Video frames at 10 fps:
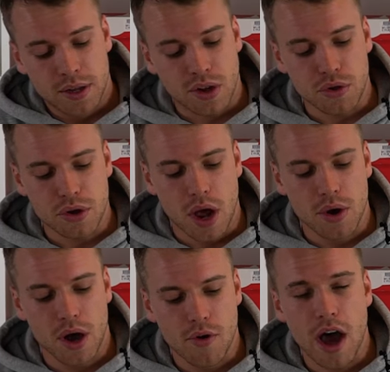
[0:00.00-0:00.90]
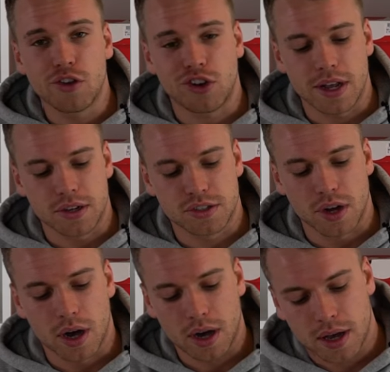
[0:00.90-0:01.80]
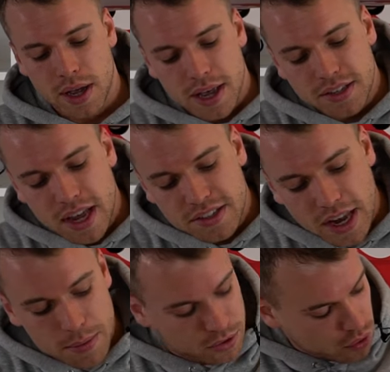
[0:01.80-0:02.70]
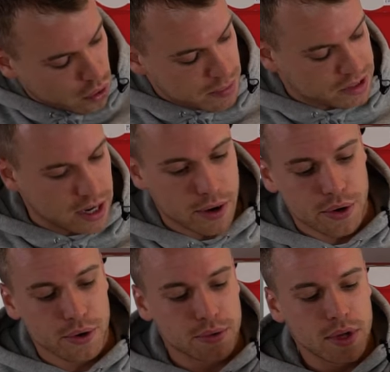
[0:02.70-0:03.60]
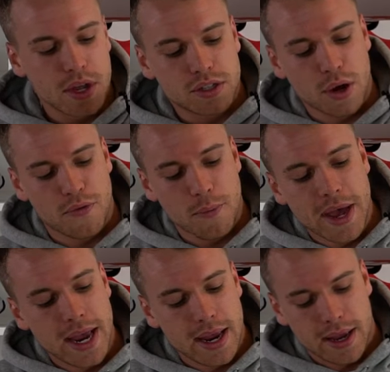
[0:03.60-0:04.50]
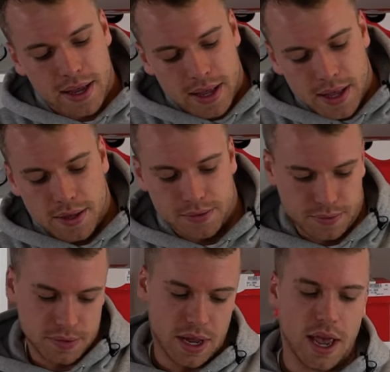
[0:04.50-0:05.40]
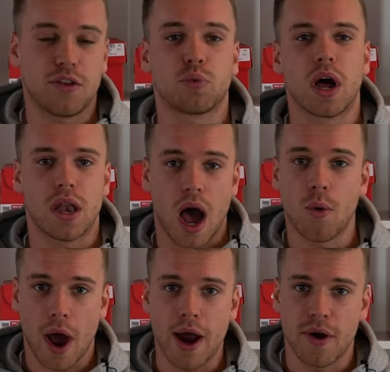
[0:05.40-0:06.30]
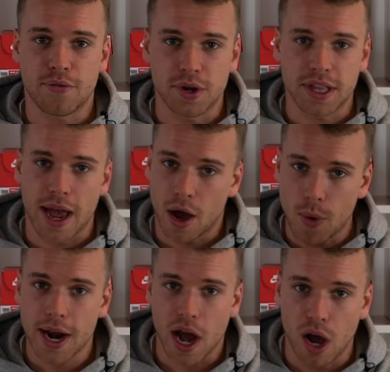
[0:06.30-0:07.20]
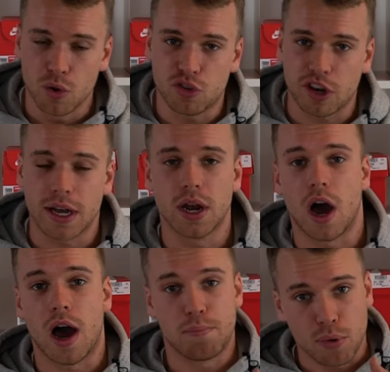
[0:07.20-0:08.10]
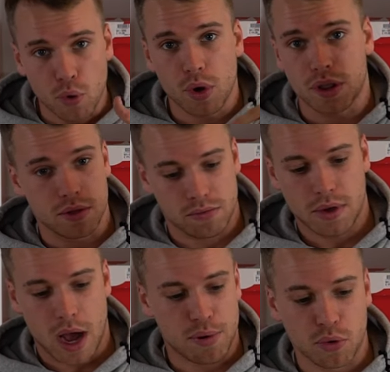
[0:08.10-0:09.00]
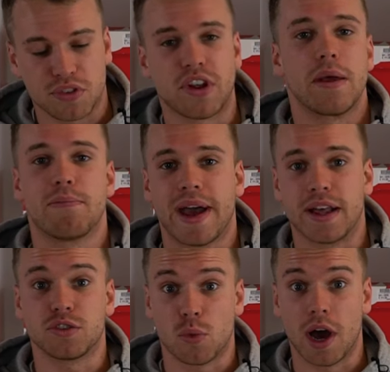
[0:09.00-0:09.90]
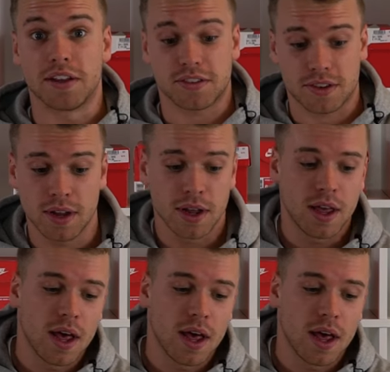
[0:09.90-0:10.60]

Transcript: So you know the Huarache inner sock is that same sort of material. So for me, it's one that I wear every day. I wear the OG a lot. I bought the same pair twice.